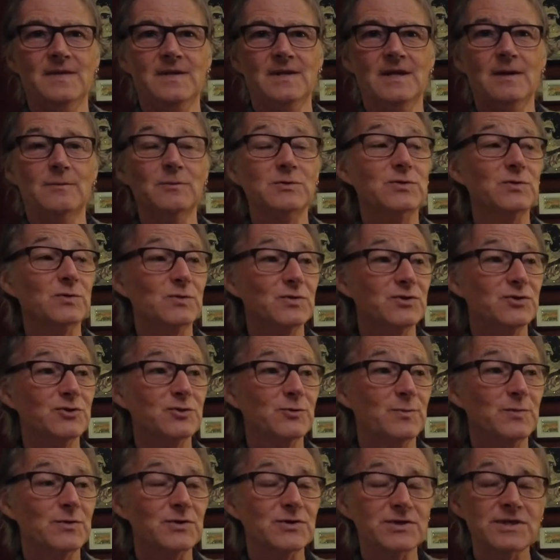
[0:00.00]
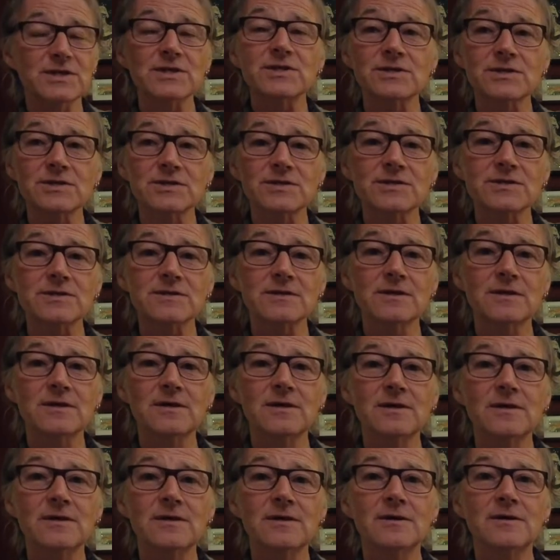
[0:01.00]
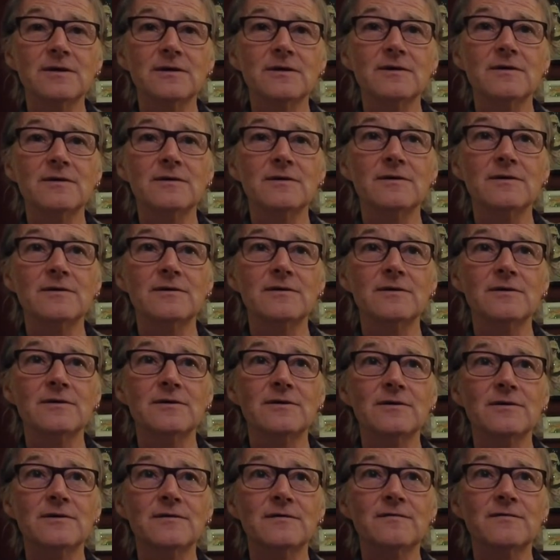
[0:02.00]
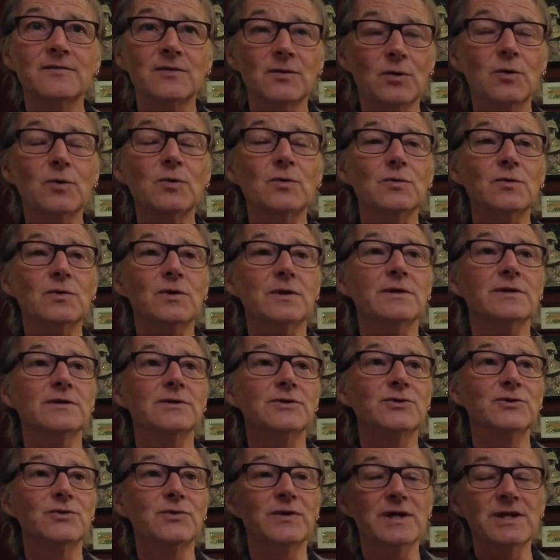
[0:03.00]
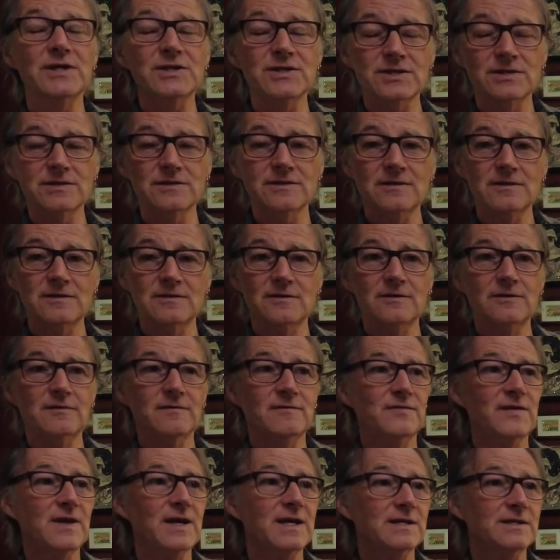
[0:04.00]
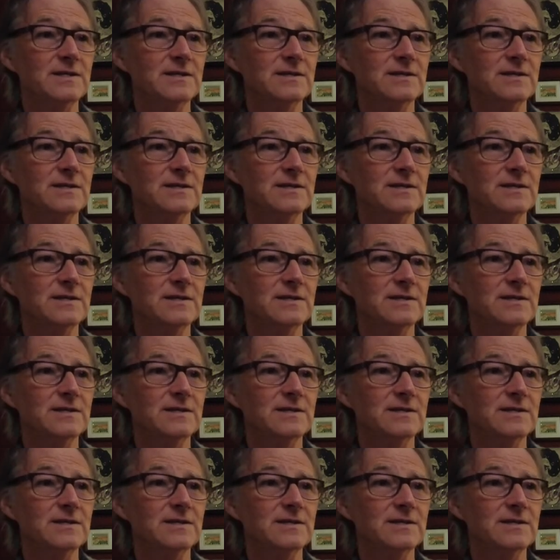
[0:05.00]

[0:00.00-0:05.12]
I was so superstitious for the whole duration of that